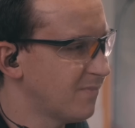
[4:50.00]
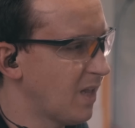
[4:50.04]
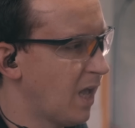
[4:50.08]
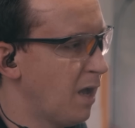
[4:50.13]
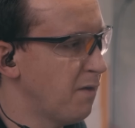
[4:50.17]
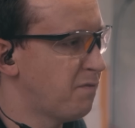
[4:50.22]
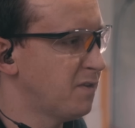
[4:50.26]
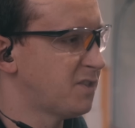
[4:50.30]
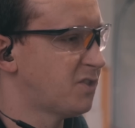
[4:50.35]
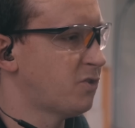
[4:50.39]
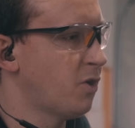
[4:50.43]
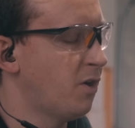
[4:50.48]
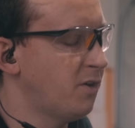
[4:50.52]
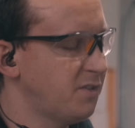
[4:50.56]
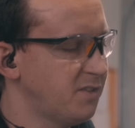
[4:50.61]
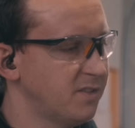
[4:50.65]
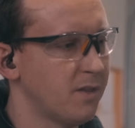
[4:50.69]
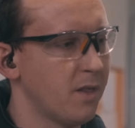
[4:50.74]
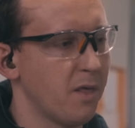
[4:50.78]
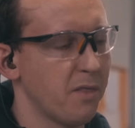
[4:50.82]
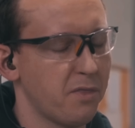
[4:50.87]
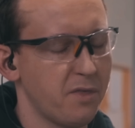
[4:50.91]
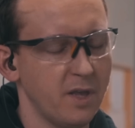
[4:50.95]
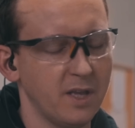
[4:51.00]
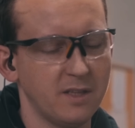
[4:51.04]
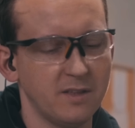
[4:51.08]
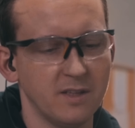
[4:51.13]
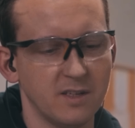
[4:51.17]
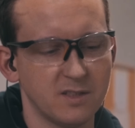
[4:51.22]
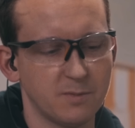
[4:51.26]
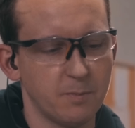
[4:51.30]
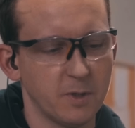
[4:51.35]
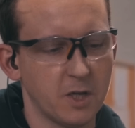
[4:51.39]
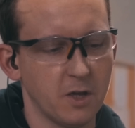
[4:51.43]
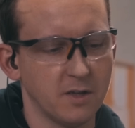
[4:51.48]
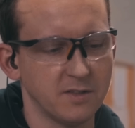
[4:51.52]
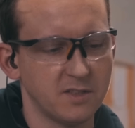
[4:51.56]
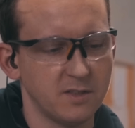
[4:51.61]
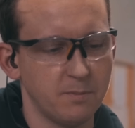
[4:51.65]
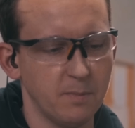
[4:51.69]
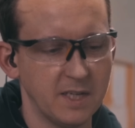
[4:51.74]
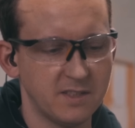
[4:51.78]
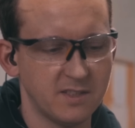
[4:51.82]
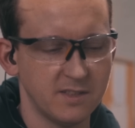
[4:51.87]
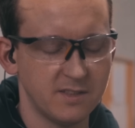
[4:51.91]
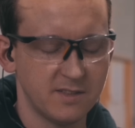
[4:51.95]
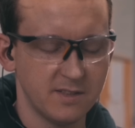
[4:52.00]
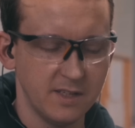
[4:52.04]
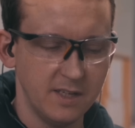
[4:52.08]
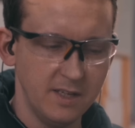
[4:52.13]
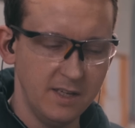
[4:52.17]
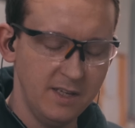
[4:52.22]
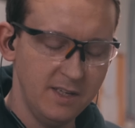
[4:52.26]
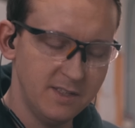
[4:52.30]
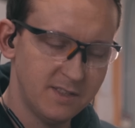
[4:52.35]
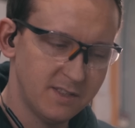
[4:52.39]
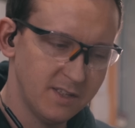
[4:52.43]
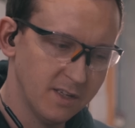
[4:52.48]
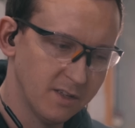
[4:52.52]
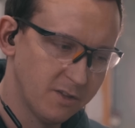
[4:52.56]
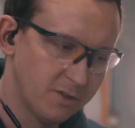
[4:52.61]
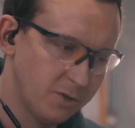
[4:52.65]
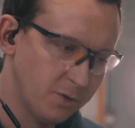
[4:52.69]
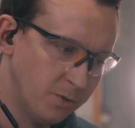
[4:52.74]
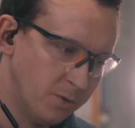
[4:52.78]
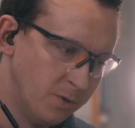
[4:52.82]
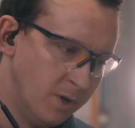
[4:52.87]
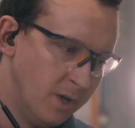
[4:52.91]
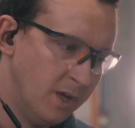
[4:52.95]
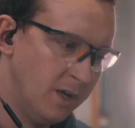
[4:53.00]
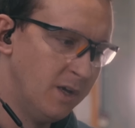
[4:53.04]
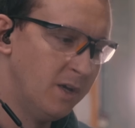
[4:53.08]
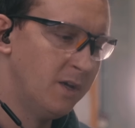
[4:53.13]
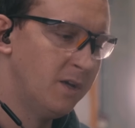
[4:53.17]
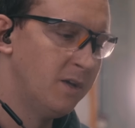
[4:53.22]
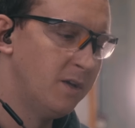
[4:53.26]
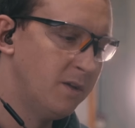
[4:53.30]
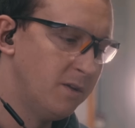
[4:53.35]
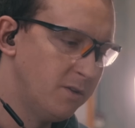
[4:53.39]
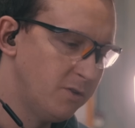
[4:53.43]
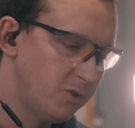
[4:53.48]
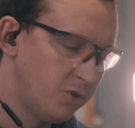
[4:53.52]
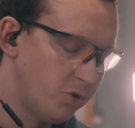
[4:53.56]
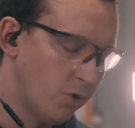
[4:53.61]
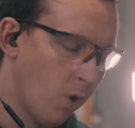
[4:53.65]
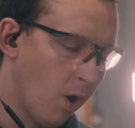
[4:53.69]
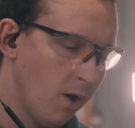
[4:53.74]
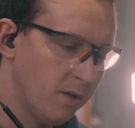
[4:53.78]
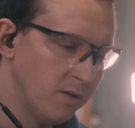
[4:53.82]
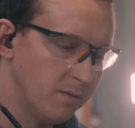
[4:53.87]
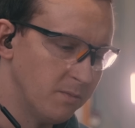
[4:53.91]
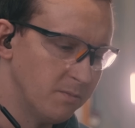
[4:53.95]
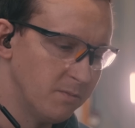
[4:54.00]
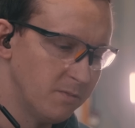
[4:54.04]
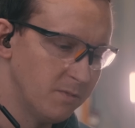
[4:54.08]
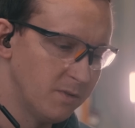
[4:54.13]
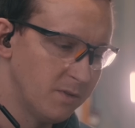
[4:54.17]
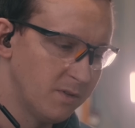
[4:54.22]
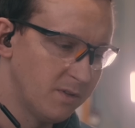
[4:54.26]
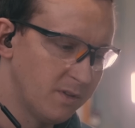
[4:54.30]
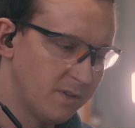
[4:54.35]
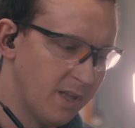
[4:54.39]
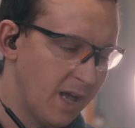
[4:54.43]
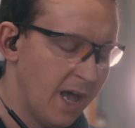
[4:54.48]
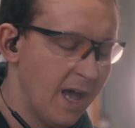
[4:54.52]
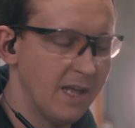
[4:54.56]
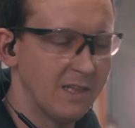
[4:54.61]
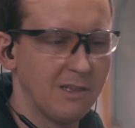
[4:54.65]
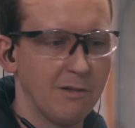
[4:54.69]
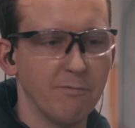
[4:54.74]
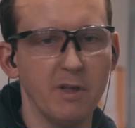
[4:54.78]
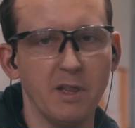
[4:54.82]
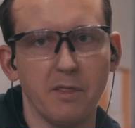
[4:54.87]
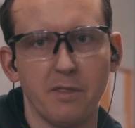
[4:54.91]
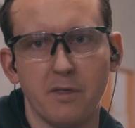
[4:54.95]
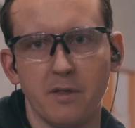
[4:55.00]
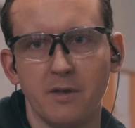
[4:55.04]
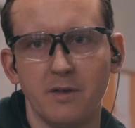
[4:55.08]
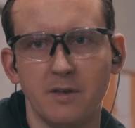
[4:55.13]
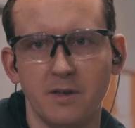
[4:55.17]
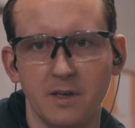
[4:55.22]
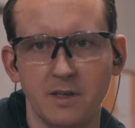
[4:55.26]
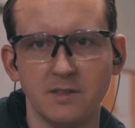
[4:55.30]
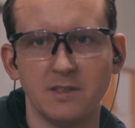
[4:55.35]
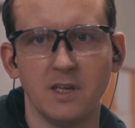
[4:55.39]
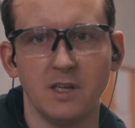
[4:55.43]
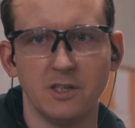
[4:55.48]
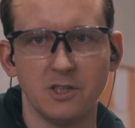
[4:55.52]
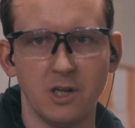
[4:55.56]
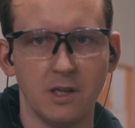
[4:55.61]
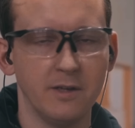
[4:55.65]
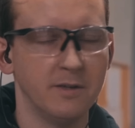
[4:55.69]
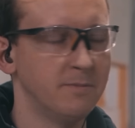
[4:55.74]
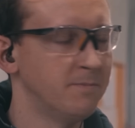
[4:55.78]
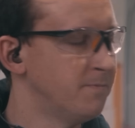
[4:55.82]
have a certain thickness because it makes it easier to draw the handle with, essentially.